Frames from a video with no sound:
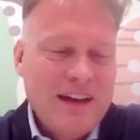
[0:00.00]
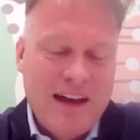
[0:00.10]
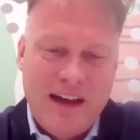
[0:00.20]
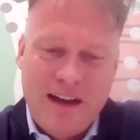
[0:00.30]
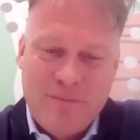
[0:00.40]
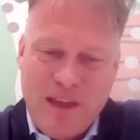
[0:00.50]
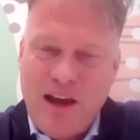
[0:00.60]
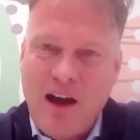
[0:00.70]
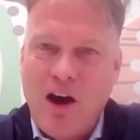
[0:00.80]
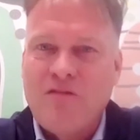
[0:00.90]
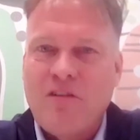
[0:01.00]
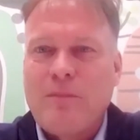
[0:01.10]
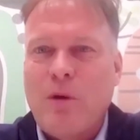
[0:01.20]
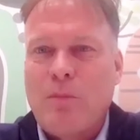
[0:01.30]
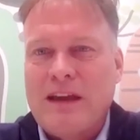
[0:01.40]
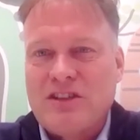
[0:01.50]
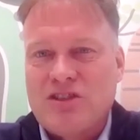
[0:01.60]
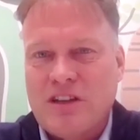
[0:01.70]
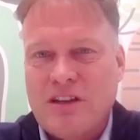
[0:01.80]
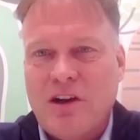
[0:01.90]
Half of the
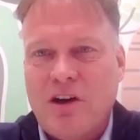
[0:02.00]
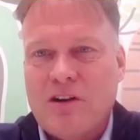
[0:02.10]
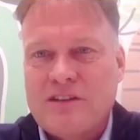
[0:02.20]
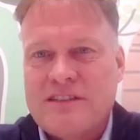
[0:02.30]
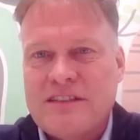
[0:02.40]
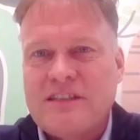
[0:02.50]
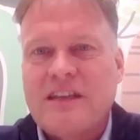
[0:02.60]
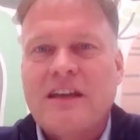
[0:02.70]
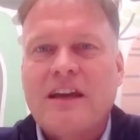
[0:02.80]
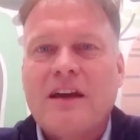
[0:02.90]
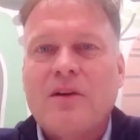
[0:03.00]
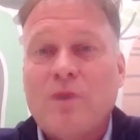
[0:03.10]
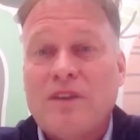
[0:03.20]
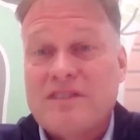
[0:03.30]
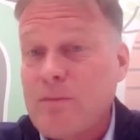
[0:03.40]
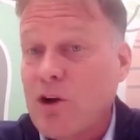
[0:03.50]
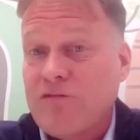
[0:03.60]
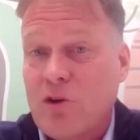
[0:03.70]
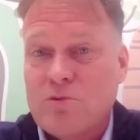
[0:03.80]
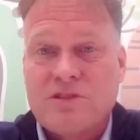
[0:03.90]
population are sitting with
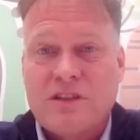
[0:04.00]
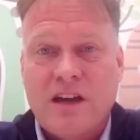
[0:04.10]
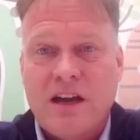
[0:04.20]
smartphones.